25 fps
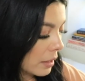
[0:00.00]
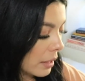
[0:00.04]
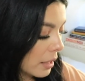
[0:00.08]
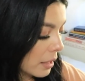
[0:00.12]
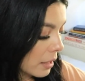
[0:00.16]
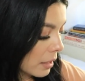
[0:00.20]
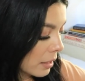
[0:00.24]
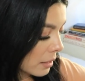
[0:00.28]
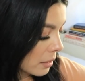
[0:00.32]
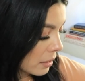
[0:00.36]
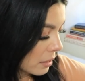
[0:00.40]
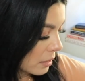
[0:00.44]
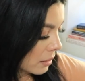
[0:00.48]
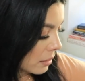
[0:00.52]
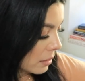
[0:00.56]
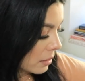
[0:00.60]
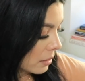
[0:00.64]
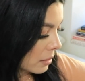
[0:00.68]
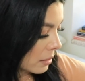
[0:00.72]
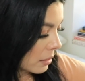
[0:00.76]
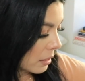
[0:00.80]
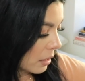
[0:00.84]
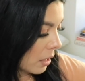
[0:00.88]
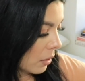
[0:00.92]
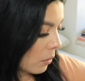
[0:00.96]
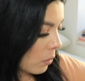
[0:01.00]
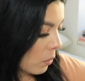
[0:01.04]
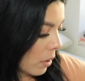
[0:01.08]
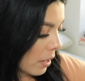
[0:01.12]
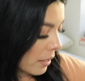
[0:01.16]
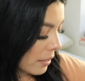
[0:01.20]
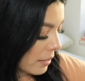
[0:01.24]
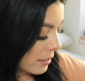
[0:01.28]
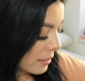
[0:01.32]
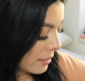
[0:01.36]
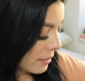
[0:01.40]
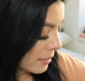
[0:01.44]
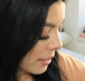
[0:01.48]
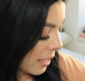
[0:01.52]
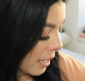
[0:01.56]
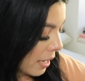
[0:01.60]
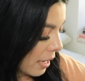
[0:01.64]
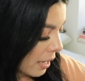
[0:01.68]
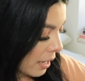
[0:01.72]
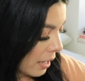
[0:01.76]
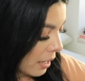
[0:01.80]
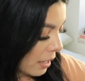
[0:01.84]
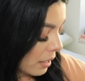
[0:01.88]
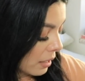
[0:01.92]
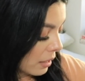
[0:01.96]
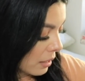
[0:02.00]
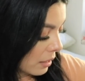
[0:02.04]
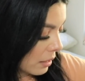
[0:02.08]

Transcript: and I wanna say